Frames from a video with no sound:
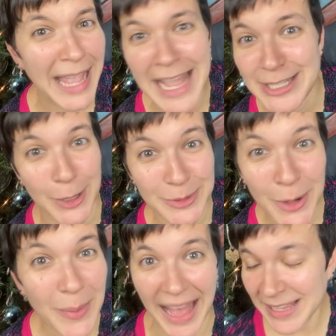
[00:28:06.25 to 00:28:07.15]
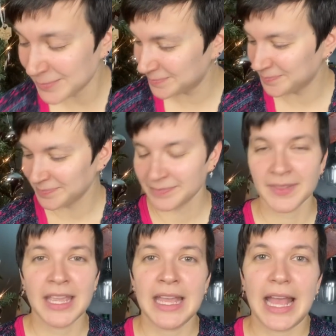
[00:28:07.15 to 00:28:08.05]
I don't know why.
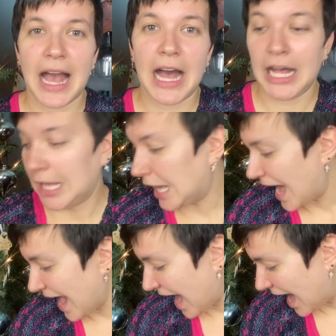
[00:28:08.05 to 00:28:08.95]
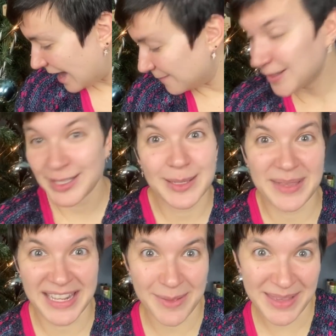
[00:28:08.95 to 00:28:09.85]
Uh, I have
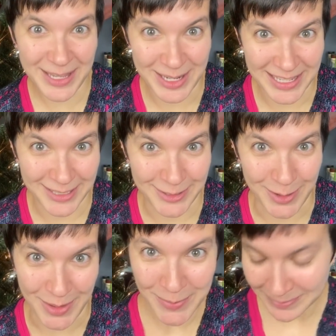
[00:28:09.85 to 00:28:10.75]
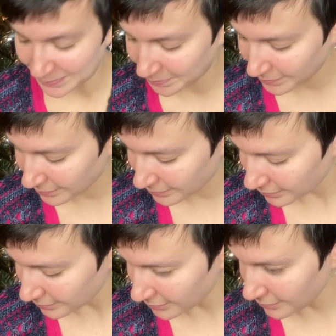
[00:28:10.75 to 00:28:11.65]
some incoming goodies to show you.
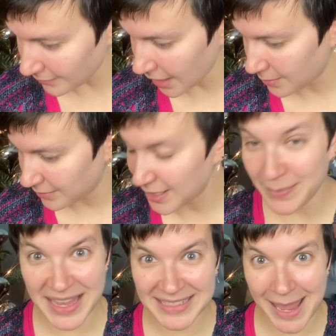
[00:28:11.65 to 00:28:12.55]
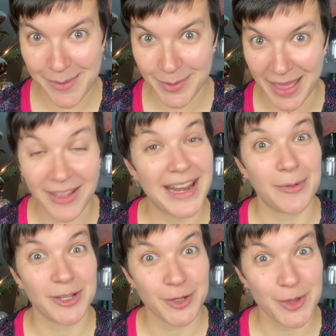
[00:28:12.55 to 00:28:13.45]
Some things came in the mail and I
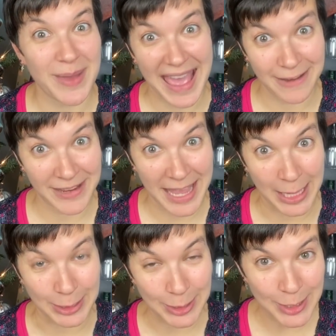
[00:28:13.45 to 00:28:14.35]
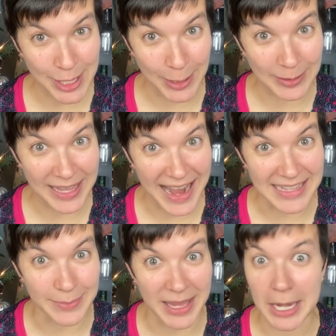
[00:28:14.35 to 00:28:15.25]
wanna show you my advent calendar, the yarn that
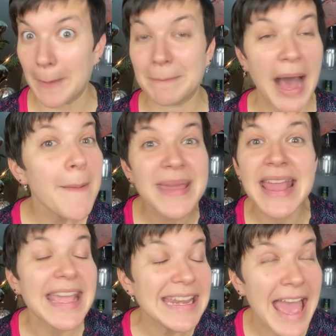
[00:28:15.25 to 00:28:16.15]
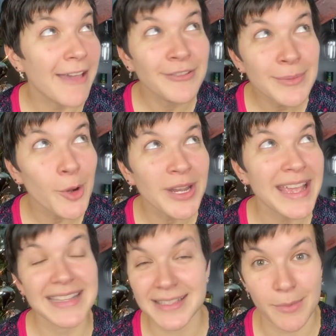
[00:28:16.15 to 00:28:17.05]
has been popping in every
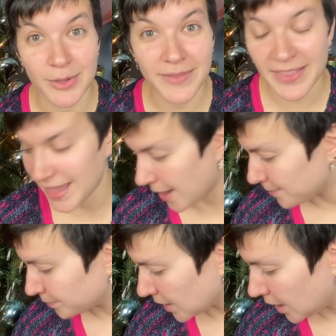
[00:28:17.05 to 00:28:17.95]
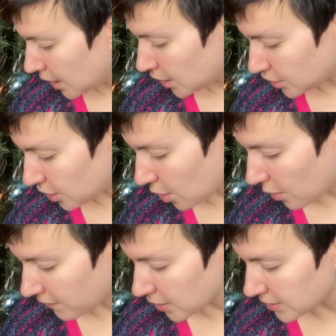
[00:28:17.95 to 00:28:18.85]
morning. It's the most fun thing.
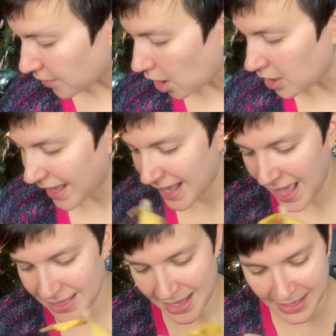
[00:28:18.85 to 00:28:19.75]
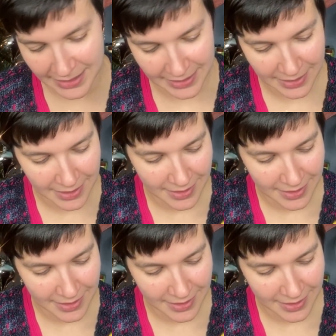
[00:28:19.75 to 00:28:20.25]
So first of all, I got this